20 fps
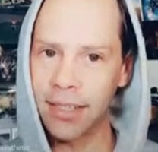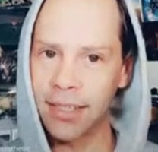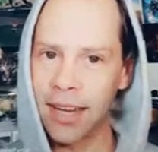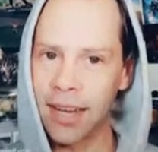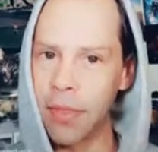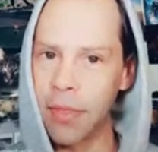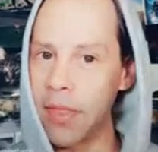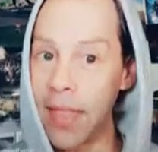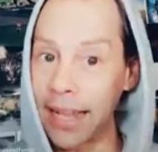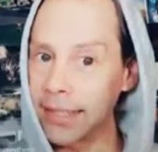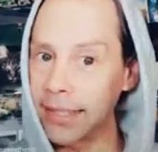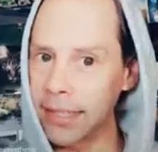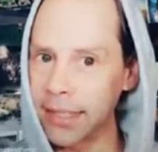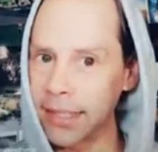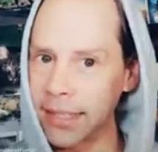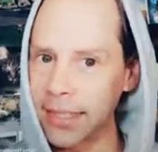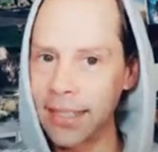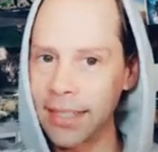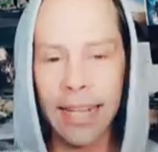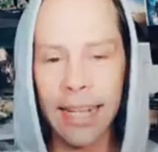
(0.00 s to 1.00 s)
And then that's it.
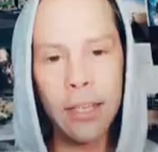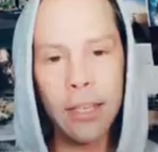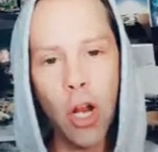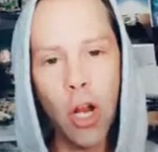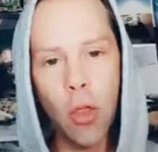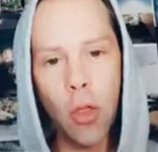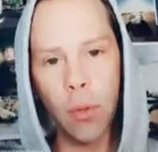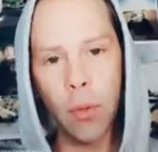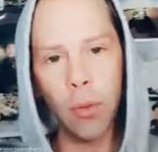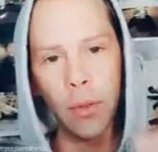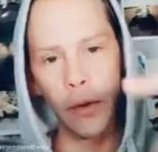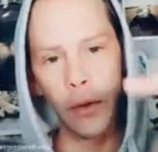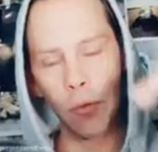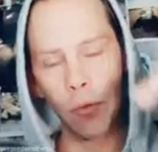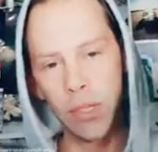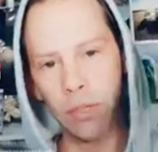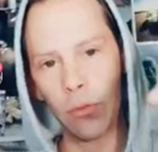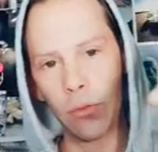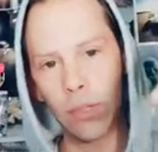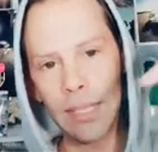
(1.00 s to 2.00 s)

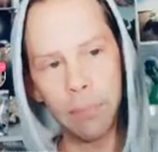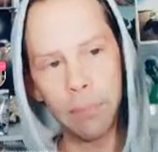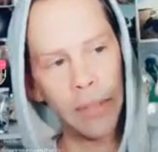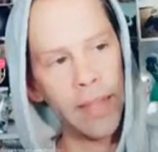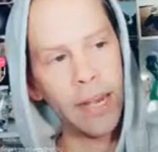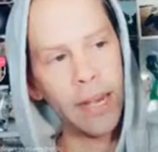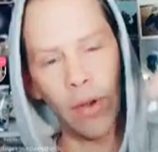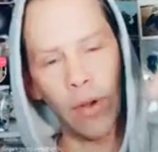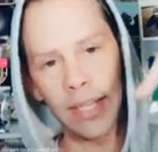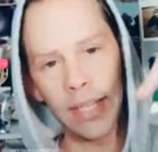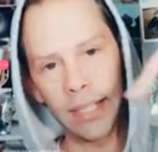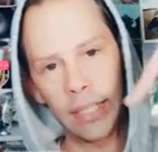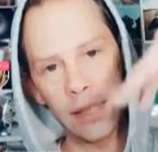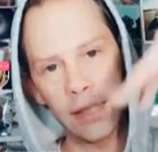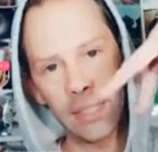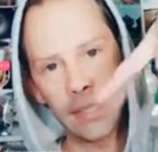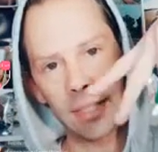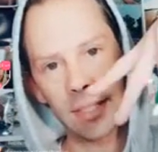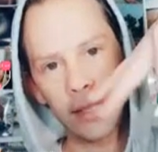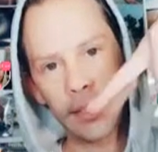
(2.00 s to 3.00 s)
The sympathetic
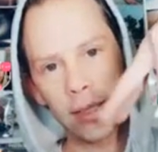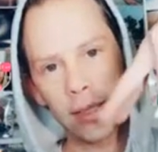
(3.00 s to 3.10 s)
resonance?